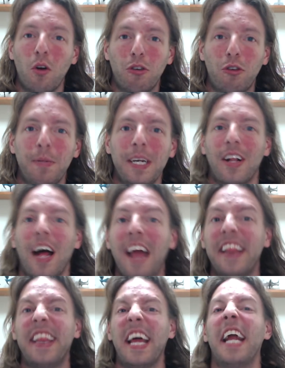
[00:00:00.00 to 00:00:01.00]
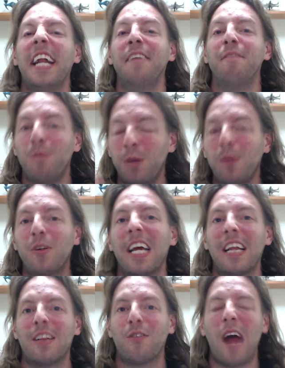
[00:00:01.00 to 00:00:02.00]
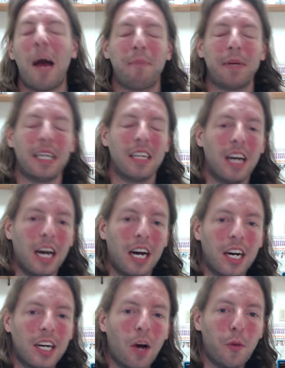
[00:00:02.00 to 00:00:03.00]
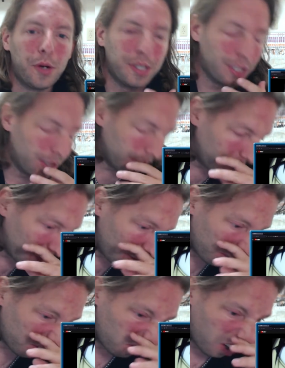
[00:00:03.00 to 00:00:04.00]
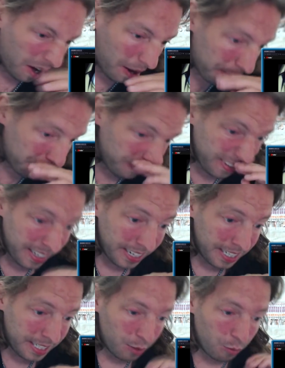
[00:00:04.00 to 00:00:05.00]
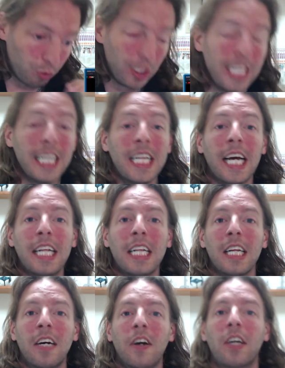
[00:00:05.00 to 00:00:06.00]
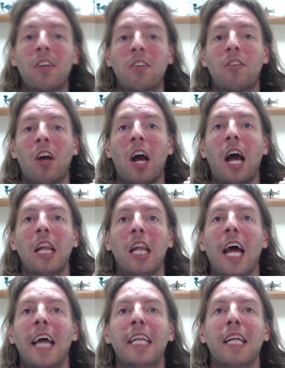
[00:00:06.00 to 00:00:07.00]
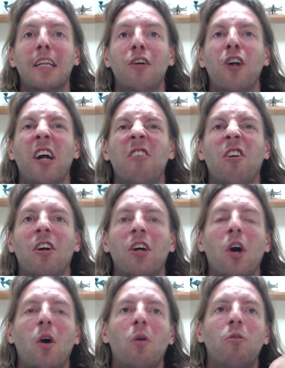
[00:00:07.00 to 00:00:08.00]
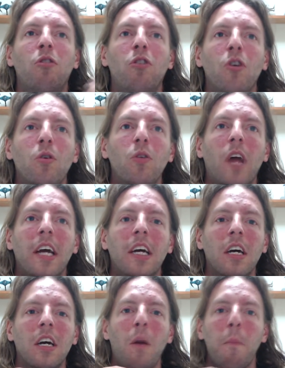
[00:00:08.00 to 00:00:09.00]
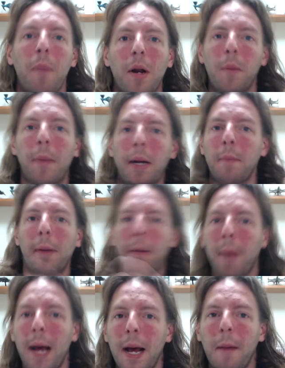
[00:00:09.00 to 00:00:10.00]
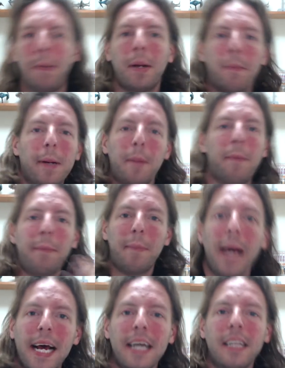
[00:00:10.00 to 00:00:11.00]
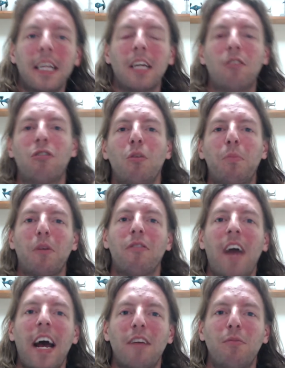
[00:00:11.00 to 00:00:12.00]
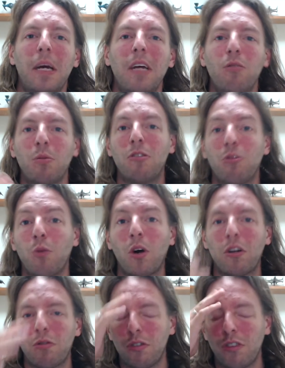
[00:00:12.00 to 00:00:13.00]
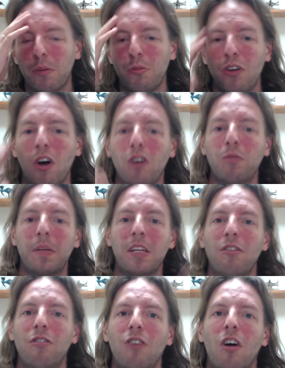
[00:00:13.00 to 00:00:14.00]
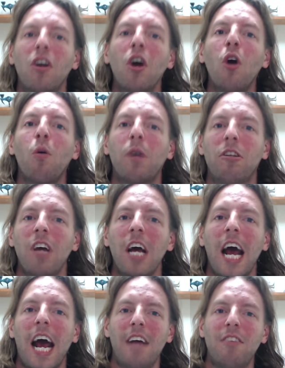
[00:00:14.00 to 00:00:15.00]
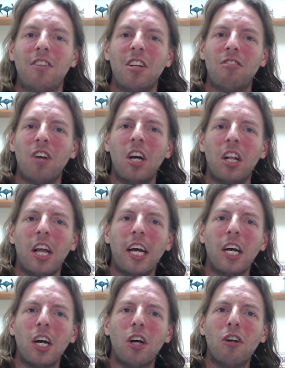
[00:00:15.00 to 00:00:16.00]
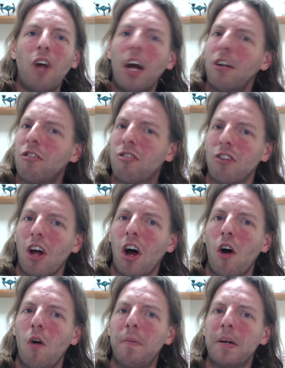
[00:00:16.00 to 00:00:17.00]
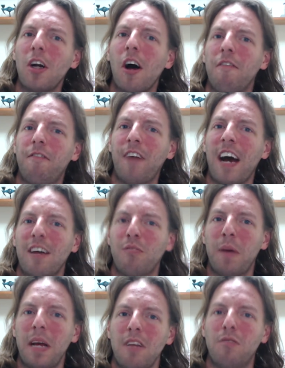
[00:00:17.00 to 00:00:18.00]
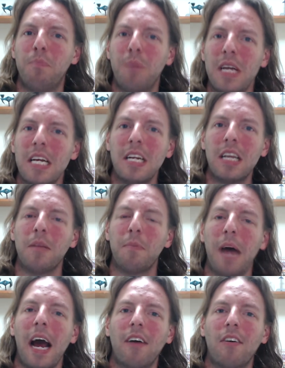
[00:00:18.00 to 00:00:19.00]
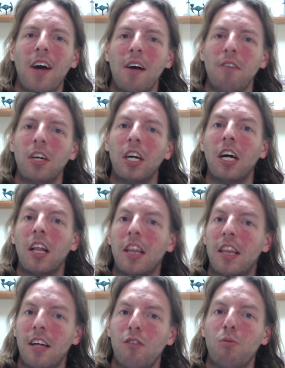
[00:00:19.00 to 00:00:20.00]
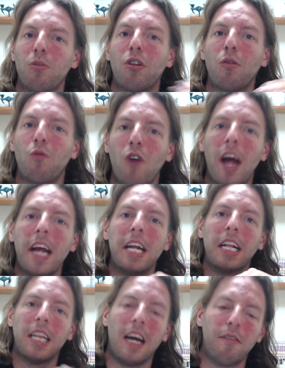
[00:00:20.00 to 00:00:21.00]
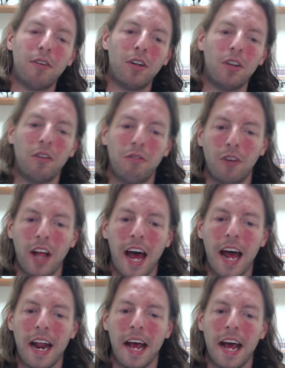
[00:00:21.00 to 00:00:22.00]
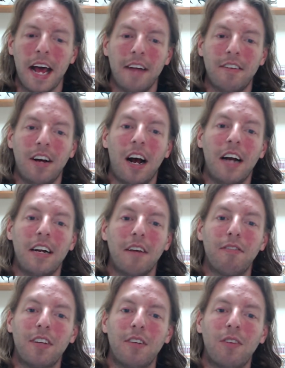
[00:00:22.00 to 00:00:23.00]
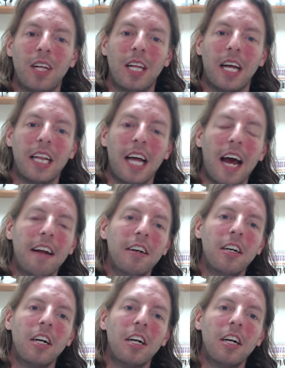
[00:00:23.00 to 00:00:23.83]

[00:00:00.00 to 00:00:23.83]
spiel, and then we would get the rapping going, the lyrics. Really like the lyrics. I like that they're not trying to go too, like, like, super fast-paced, which works for some songs, but this song, which has this, like, not slow, but not fast-paced beat in the background, this was the right level for that, and I definitely really like that.